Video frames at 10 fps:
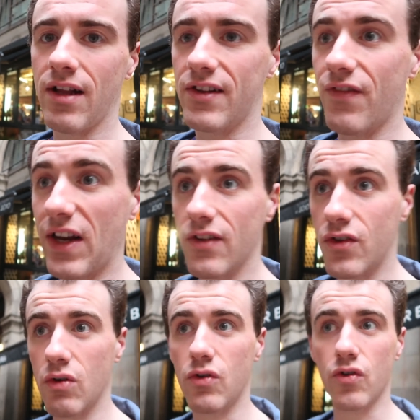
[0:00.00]
That's the thing that's
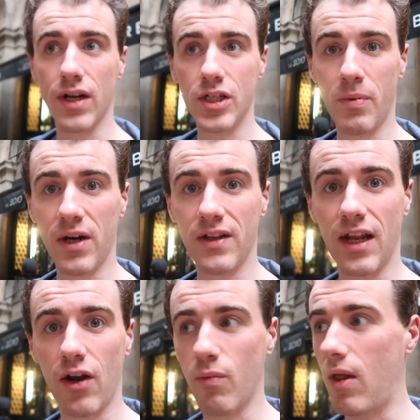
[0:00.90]
so strange about it.
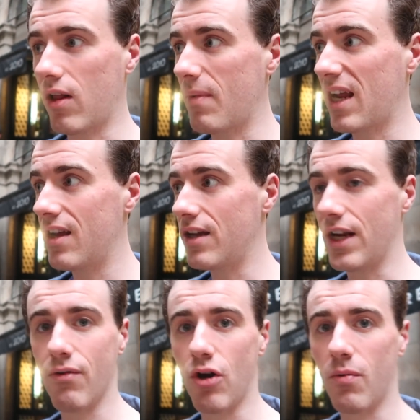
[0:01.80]
They look welcoming.
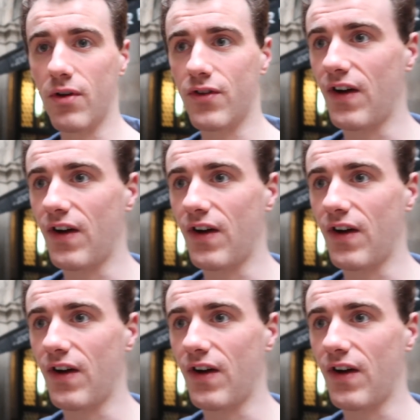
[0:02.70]
You know, no one's